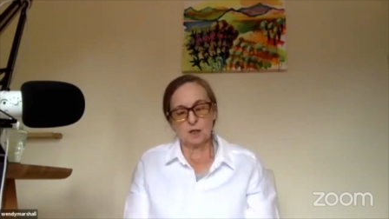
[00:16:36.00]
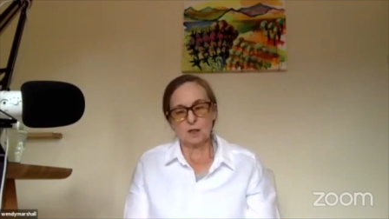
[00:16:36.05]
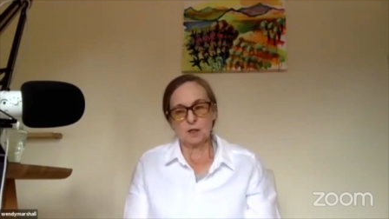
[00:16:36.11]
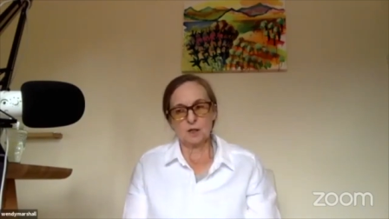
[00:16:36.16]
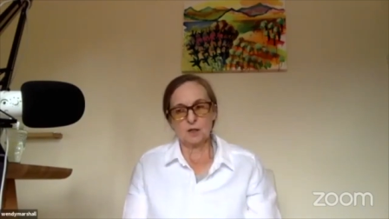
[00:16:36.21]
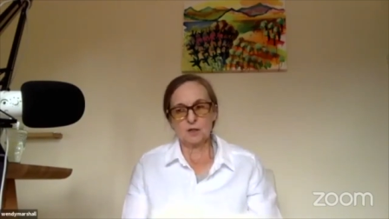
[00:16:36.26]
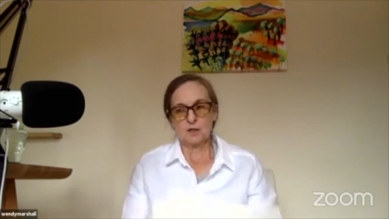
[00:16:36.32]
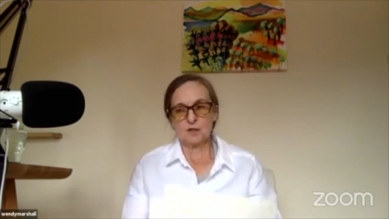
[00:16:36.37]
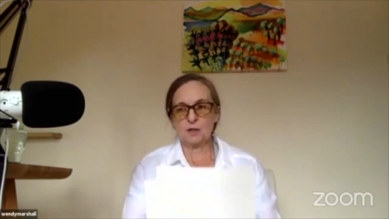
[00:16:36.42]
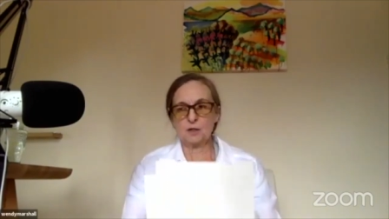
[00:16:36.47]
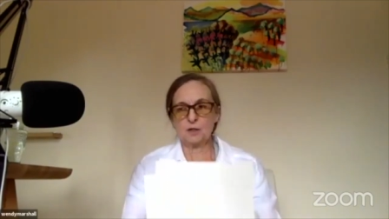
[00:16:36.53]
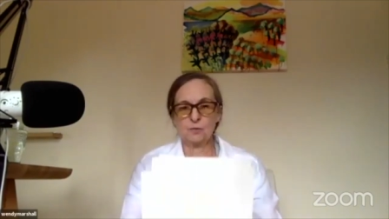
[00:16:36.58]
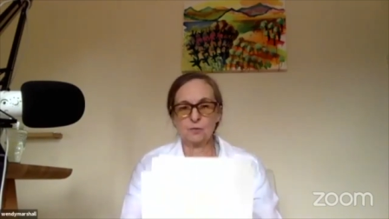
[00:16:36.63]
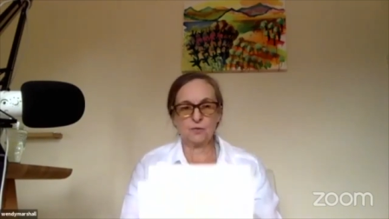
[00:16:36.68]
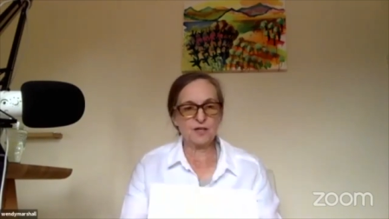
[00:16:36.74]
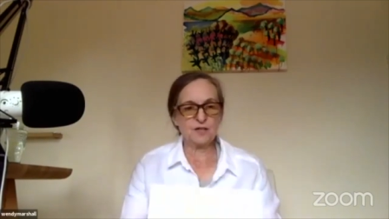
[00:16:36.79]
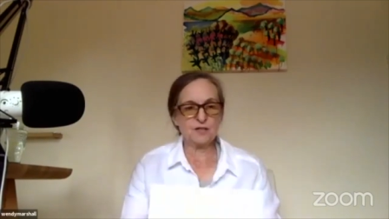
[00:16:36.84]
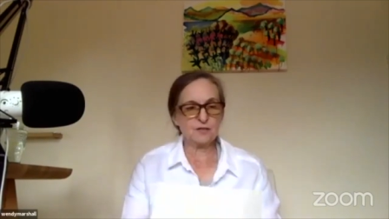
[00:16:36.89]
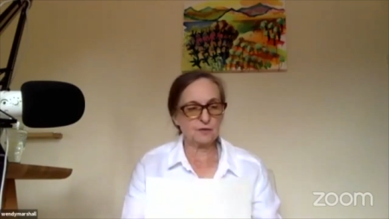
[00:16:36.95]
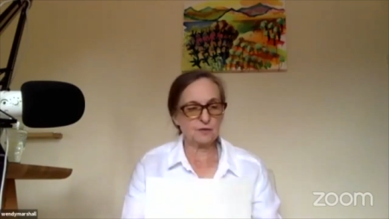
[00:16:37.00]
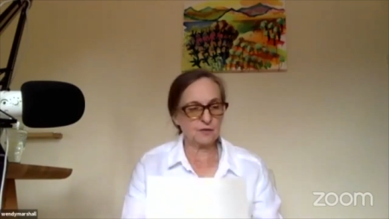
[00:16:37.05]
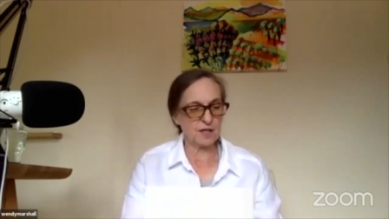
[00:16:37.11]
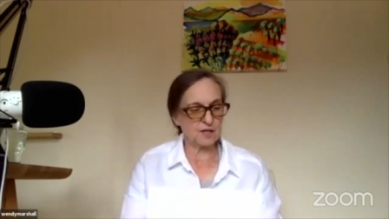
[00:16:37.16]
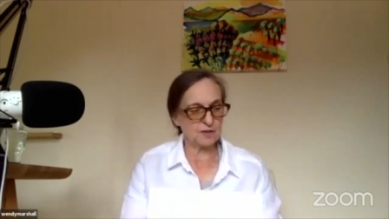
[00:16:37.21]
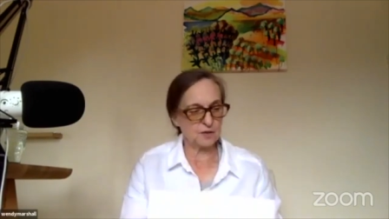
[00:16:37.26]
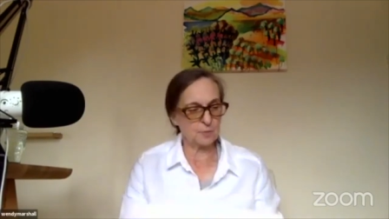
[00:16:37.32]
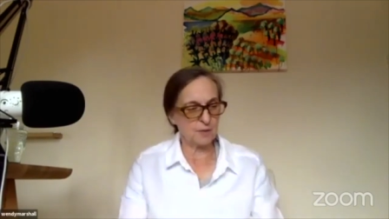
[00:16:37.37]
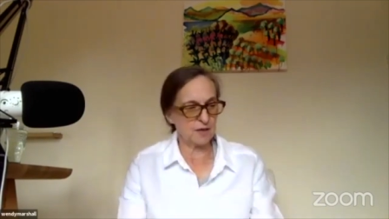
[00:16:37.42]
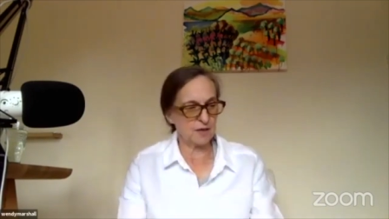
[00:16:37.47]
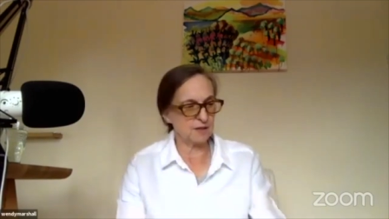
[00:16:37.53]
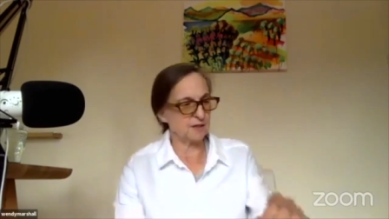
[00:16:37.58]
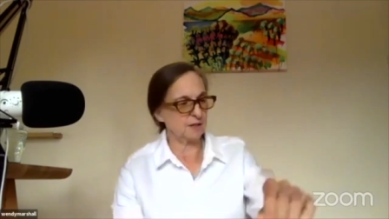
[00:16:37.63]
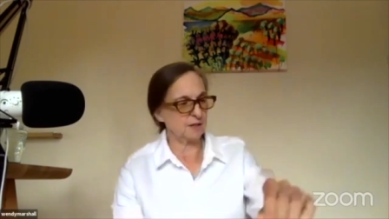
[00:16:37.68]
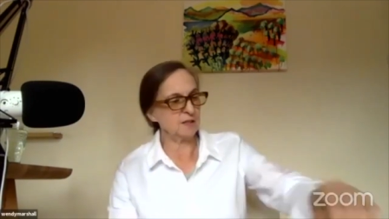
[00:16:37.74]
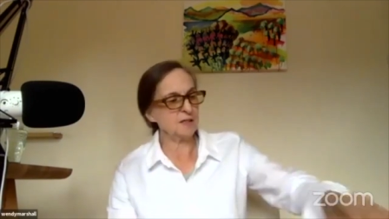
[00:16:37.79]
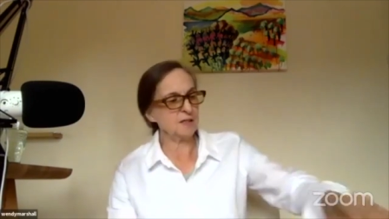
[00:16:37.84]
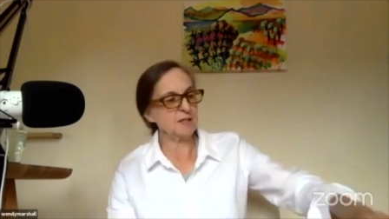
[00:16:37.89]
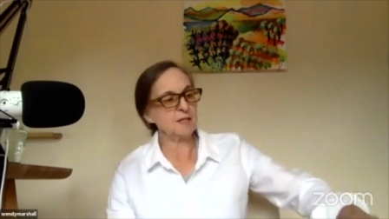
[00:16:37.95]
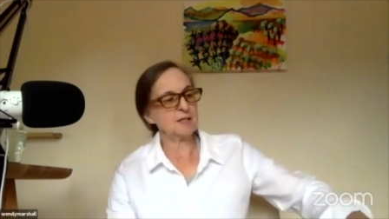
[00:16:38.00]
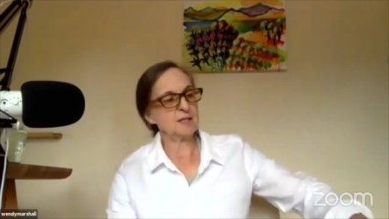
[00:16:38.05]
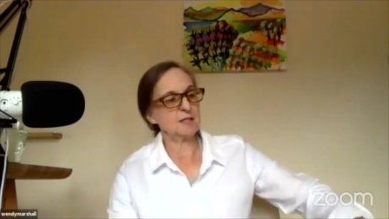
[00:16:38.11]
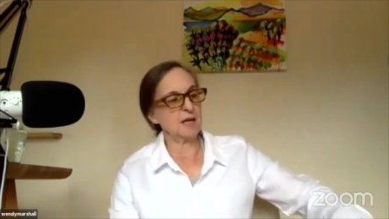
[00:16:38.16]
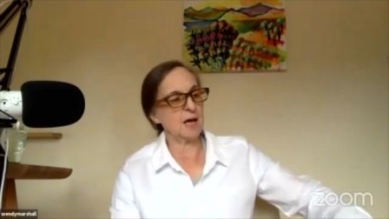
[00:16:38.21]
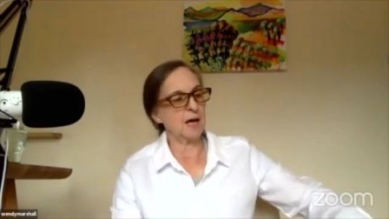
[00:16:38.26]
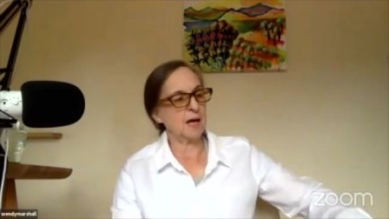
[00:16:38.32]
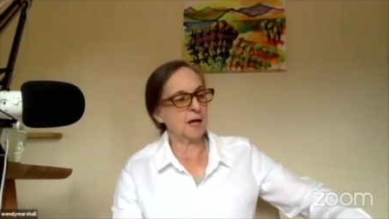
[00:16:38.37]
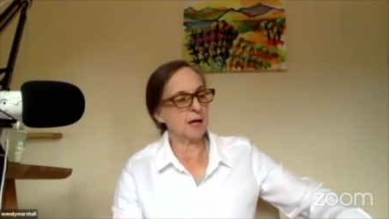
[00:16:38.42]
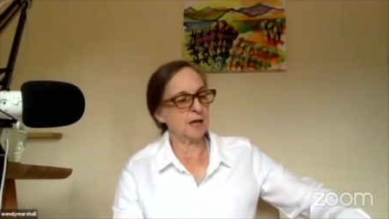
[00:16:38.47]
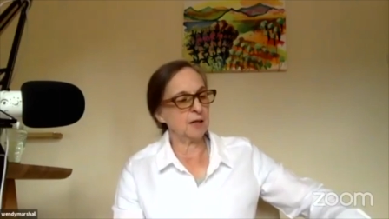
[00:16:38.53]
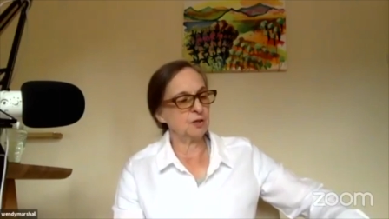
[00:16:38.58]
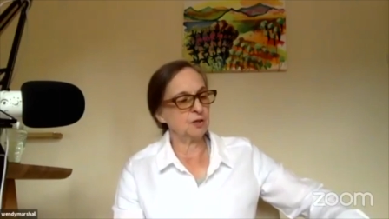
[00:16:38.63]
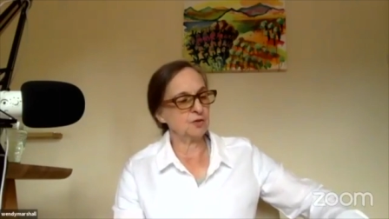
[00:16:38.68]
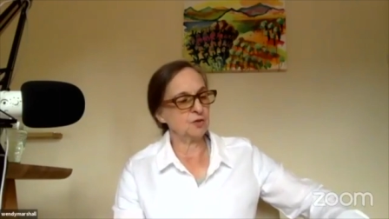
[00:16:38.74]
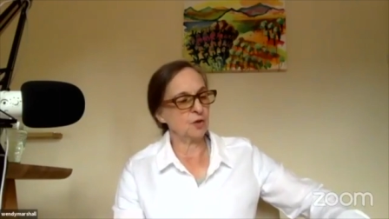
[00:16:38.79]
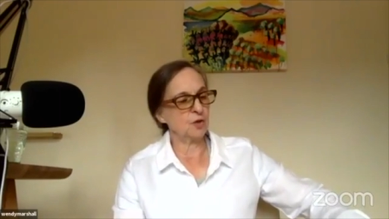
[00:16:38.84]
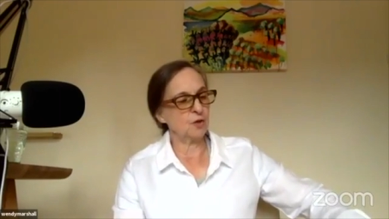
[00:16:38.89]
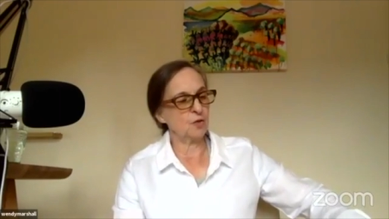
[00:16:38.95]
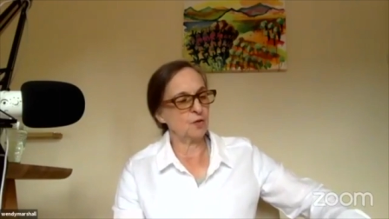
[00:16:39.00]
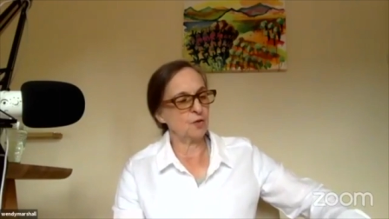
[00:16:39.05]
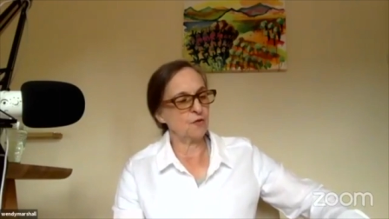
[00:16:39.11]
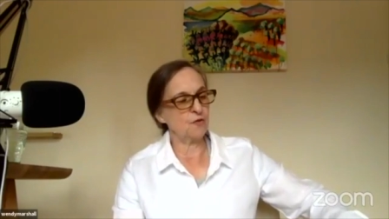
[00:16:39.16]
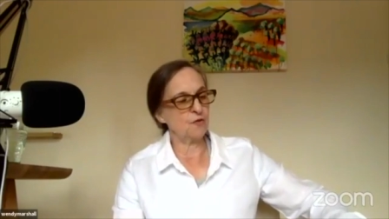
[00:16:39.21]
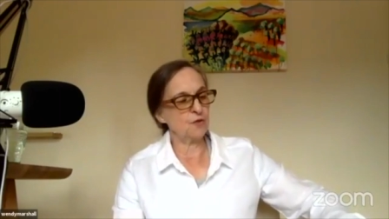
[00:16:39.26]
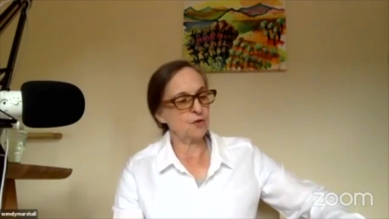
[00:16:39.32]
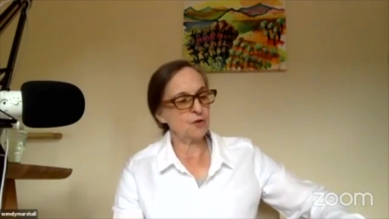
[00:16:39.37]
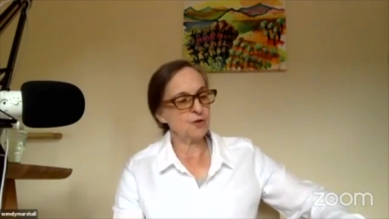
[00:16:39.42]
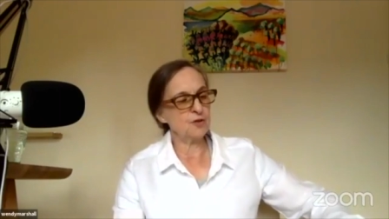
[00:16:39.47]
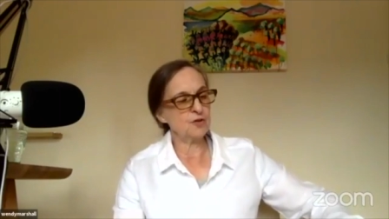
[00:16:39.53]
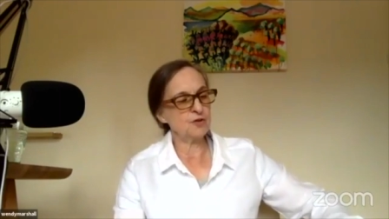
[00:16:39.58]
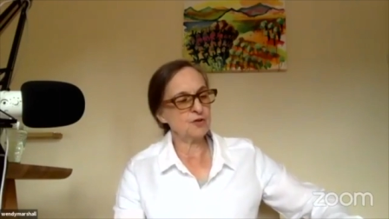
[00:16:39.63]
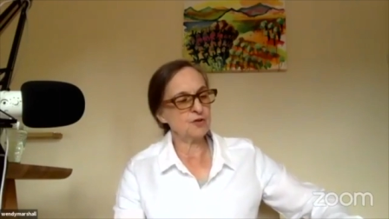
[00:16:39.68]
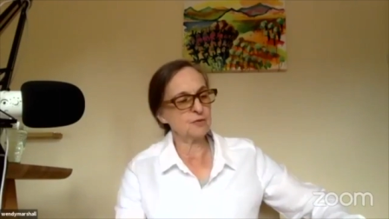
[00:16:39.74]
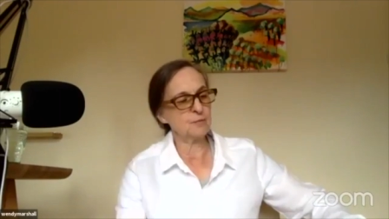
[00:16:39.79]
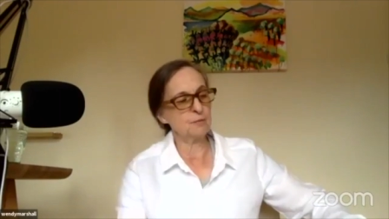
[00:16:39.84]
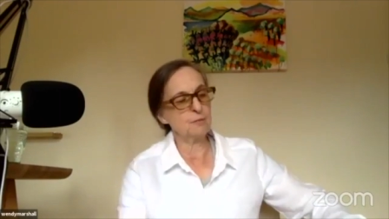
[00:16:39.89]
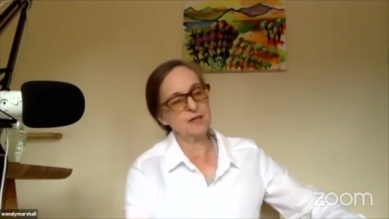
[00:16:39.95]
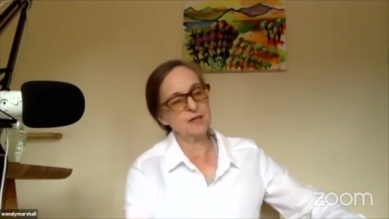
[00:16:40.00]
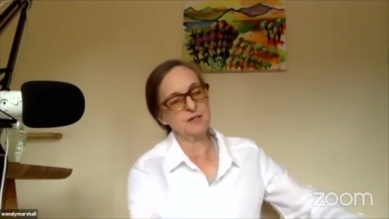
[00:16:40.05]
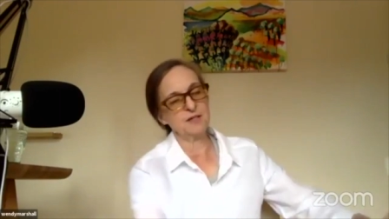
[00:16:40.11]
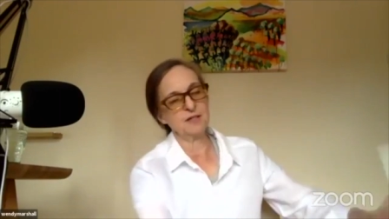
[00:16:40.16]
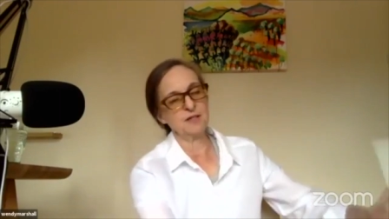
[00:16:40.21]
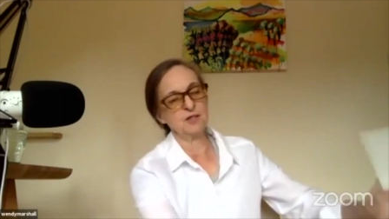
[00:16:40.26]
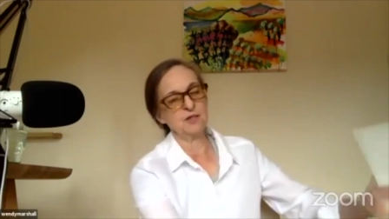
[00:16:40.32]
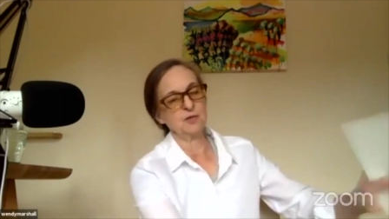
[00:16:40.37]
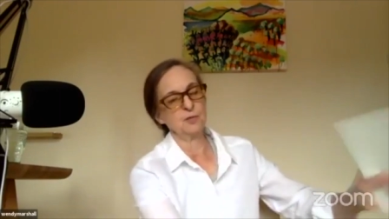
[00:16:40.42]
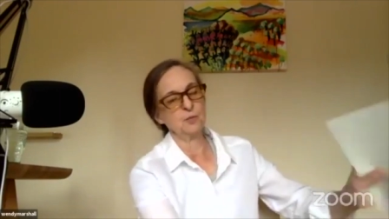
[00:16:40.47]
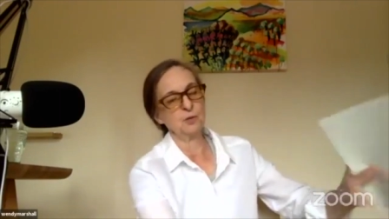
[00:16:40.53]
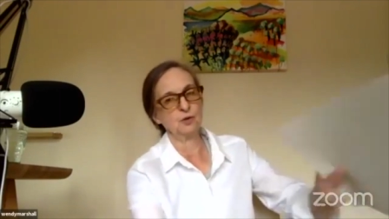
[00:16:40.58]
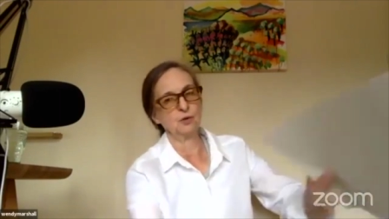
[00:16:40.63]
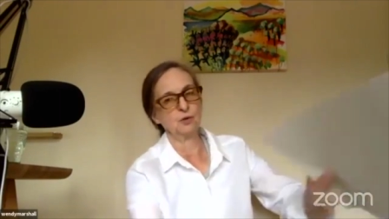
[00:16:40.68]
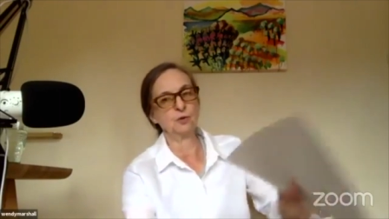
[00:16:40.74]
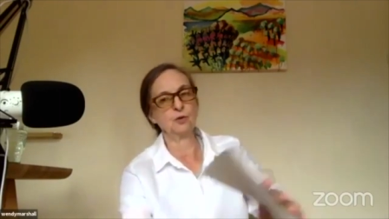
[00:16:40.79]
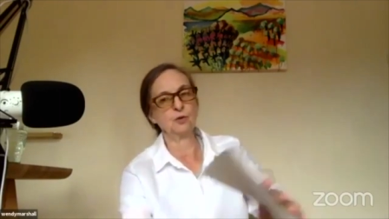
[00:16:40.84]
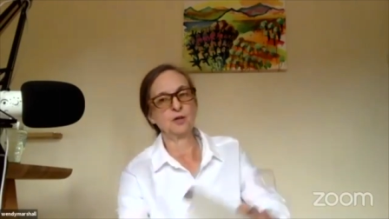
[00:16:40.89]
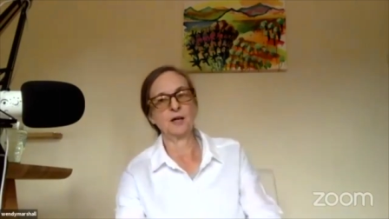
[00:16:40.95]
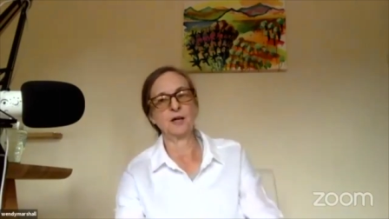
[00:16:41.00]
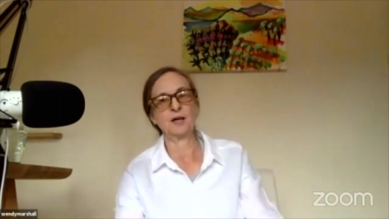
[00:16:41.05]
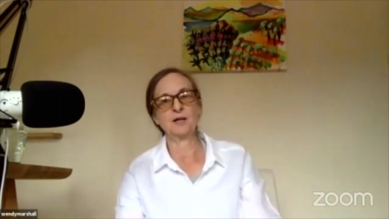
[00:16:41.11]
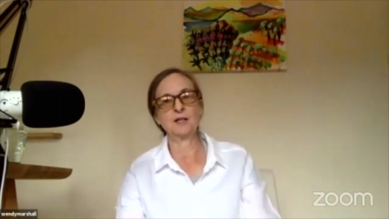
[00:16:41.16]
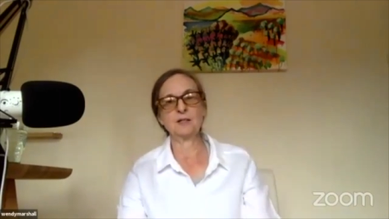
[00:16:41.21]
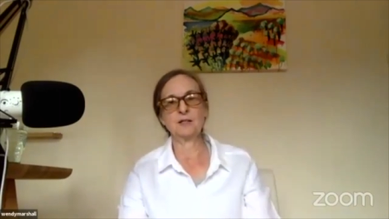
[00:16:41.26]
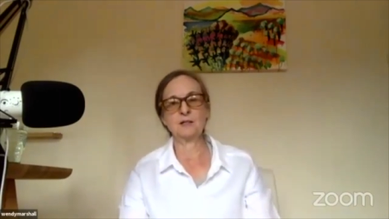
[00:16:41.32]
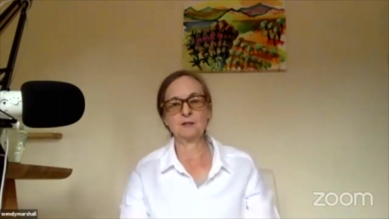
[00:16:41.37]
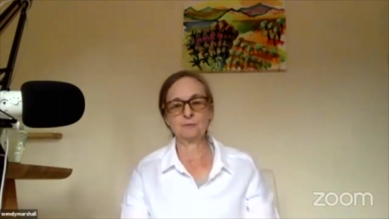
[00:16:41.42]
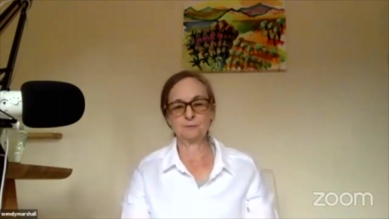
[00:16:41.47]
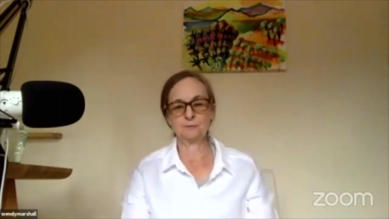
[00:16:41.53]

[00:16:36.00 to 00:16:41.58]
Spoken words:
So that's the basics. And the first meditation we're going to look at